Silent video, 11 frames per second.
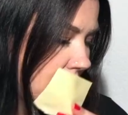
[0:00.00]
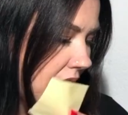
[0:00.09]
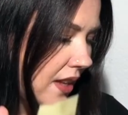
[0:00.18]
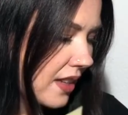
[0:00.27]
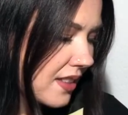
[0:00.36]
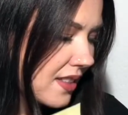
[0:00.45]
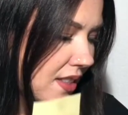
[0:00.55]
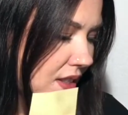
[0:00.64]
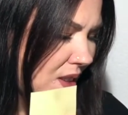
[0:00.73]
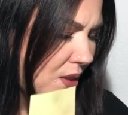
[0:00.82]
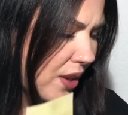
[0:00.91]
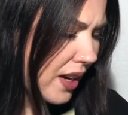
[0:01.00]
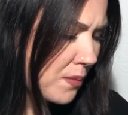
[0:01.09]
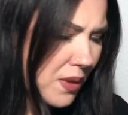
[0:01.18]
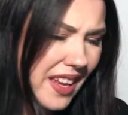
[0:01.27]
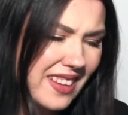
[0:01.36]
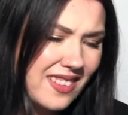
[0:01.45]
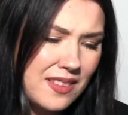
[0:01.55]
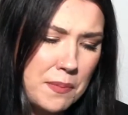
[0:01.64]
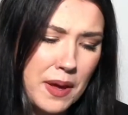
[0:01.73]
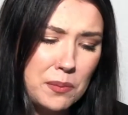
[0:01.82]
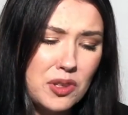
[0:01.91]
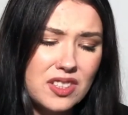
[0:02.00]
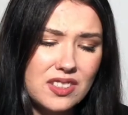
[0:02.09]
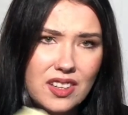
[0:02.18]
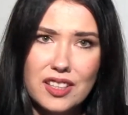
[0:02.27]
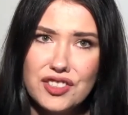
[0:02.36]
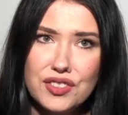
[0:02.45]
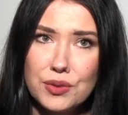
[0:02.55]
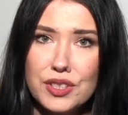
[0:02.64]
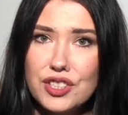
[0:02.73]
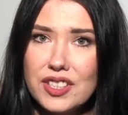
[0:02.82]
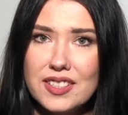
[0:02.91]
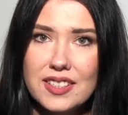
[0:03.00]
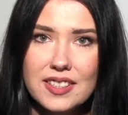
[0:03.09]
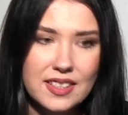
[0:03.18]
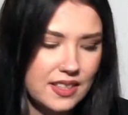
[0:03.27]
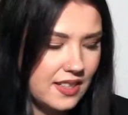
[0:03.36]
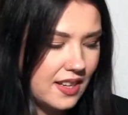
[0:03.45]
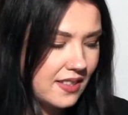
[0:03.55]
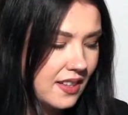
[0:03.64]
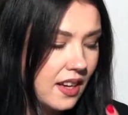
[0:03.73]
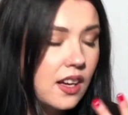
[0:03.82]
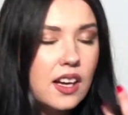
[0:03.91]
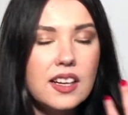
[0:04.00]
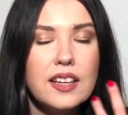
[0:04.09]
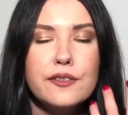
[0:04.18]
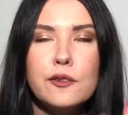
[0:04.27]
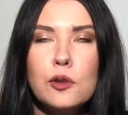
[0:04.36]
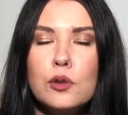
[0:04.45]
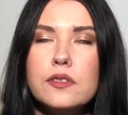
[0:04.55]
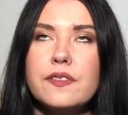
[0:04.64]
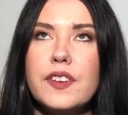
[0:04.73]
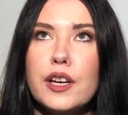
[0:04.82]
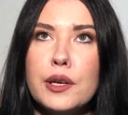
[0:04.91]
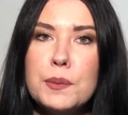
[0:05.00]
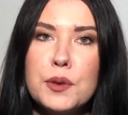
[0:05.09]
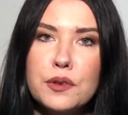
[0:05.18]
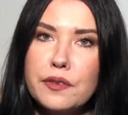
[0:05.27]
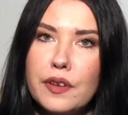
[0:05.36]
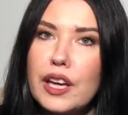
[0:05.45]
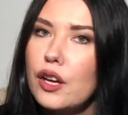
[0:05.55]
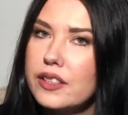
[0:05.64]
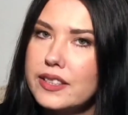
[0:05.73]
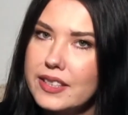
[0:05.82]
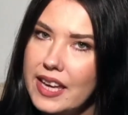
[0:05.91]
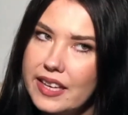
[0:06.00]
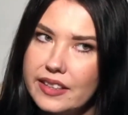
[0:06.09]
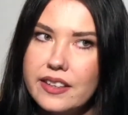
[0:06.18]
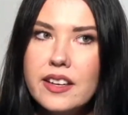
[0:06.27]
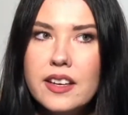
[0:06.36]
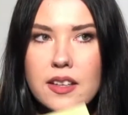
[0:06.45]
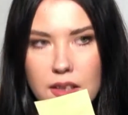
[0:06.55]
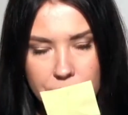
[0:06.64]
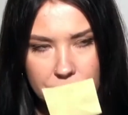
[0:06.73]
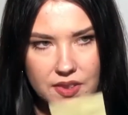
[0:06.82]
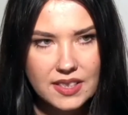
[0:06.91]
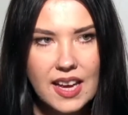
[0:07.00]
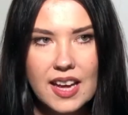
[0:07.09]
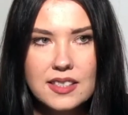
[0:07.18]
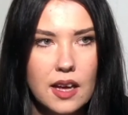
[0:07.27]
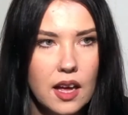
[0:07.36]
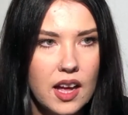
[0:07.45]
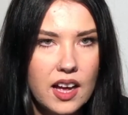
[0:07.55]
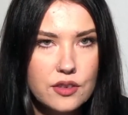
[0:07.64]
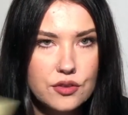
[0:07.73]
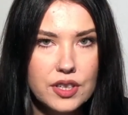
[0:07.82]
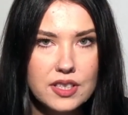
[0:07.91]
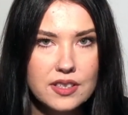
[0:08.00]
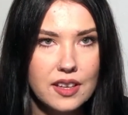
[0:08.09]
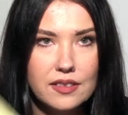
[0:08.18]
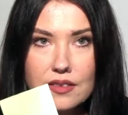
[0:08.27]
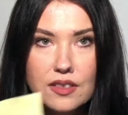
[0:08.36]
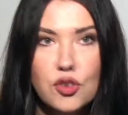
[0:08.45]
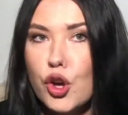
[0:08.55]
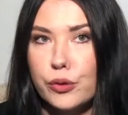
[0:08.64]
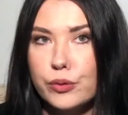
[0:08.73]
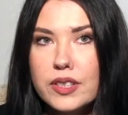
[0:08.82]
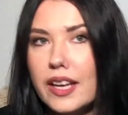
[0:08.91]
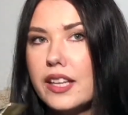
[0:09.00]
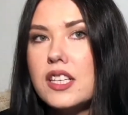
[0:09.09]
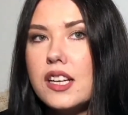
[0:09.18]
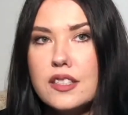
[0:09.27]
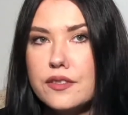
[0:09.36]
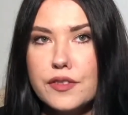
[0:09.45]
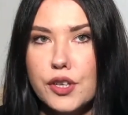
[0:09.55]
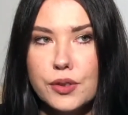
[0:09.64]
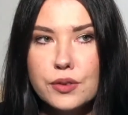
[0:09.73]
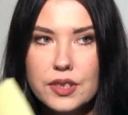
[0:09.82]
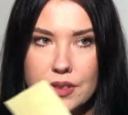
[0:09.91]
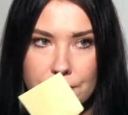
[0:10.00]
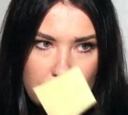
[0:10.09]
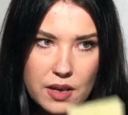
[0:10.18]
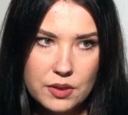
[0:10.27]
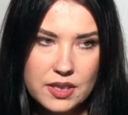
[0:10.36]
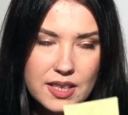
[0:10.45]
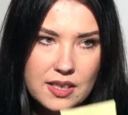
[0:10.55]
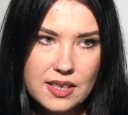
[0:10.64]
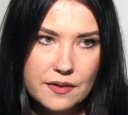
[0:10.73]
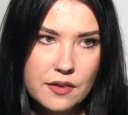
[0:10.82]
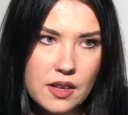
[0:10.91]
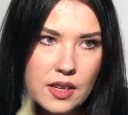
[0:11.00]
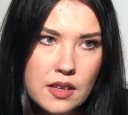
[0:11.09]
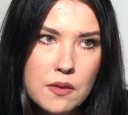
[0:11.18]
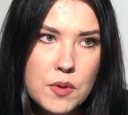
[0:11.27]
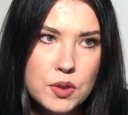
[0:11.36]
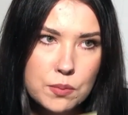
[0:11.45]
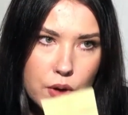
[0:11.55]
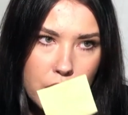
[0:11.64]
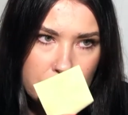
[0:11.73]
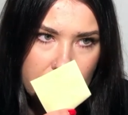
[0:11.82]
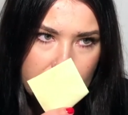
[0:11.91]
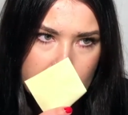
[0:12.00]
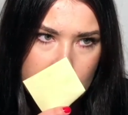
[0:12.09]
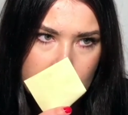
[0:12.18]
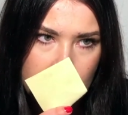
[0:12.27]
I think this is so great, but like the paper does not do it justice. It does unfold very beautifully on the skin. This has 100 notes, like tons of notes. I would say definitely the most prominent.